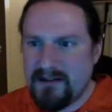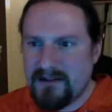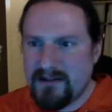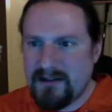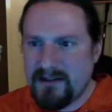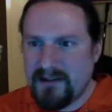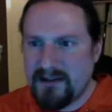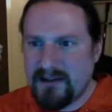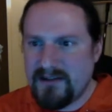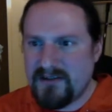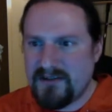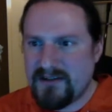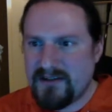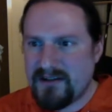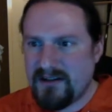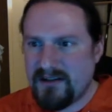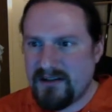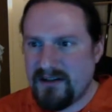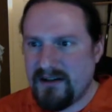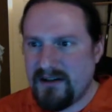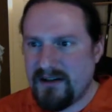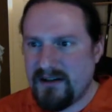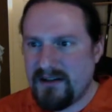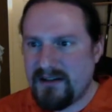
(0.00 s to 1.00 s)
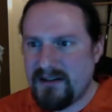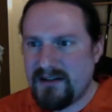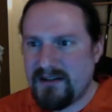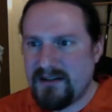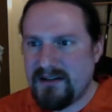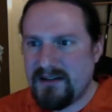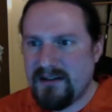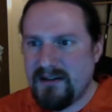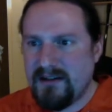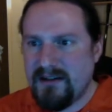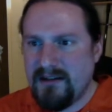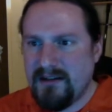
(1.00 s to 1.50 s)
So that gives us a
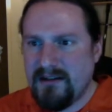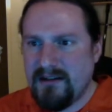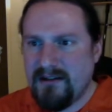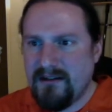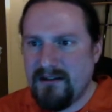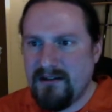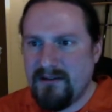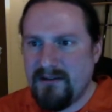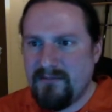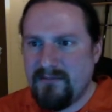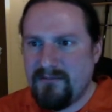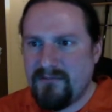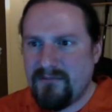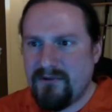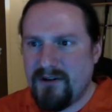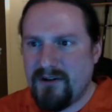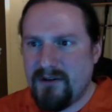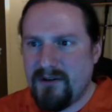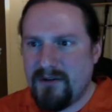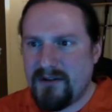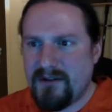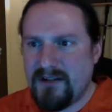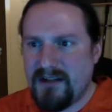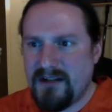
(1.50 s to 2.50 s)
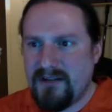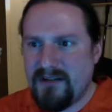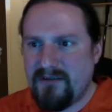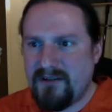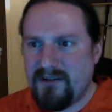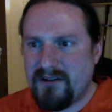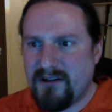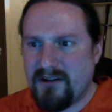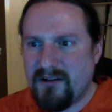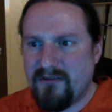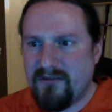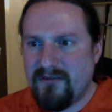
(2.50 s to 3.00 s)
nice, pretty much
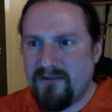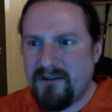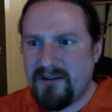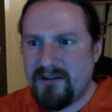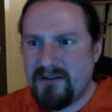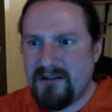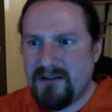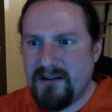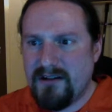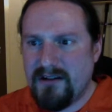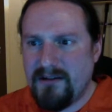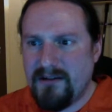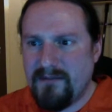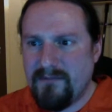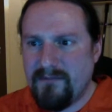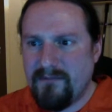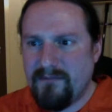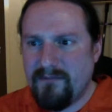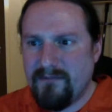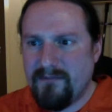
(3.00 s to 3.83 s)
even coverage there.